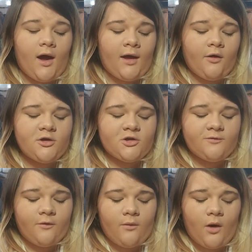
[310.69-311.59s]
And I
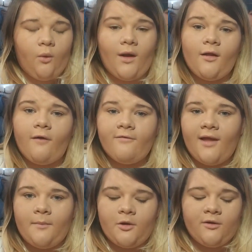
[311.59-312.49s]
just thought, oh, I love
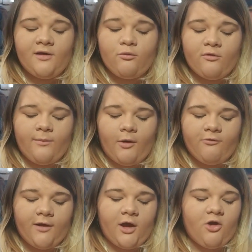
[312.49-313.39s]
lemon. This will smell
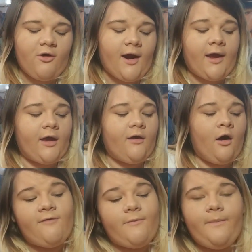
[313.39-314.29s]
really great.
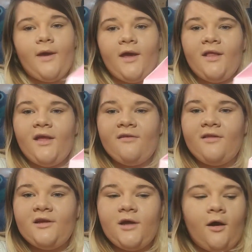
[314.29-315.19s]
Flavour bean, it's
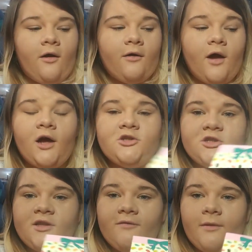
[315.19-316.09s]
lit. Oh, I
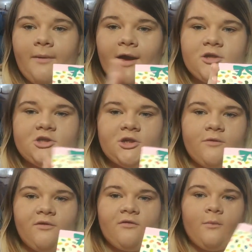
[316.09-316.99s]
just love the packaging
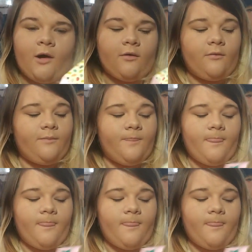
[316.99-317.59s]
of this one.